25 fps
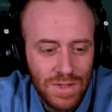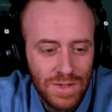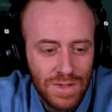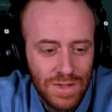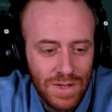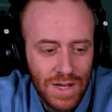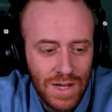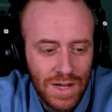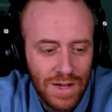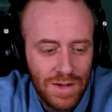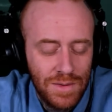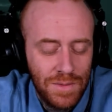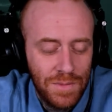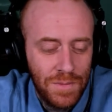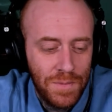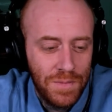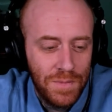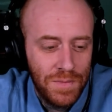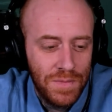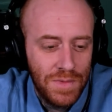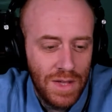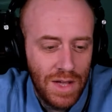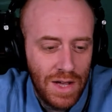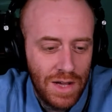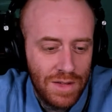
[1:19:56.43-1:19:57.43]
Yeah.
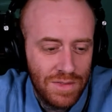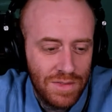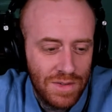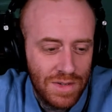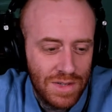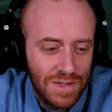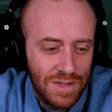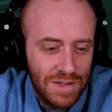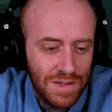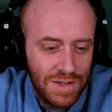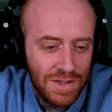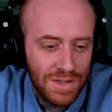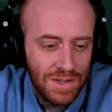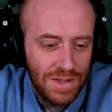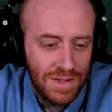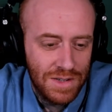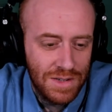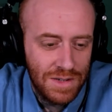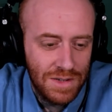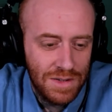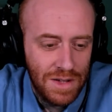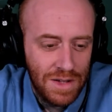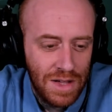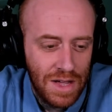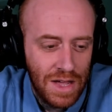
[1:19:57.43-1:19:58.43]
I think
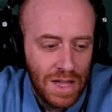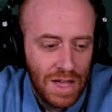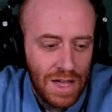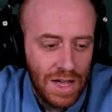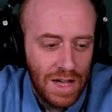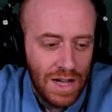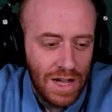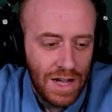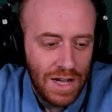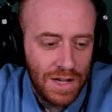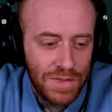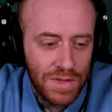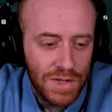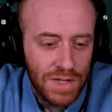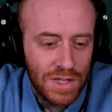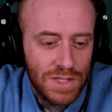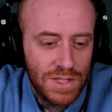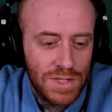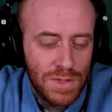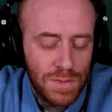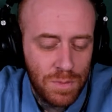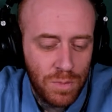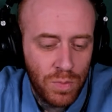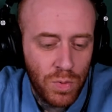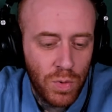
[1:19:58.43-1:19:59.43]
it's
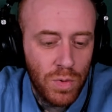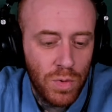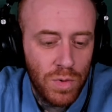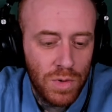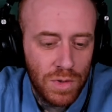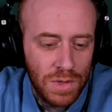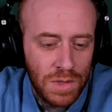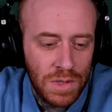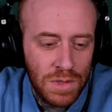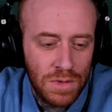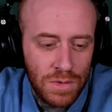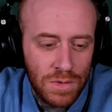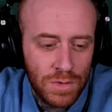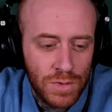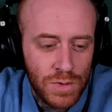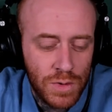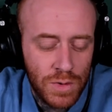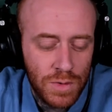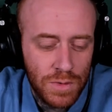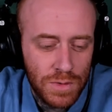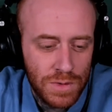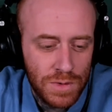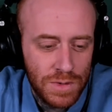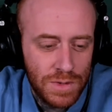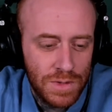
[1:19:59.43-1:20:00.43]
brutally the
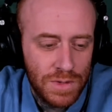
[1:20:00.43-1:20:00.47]
truth.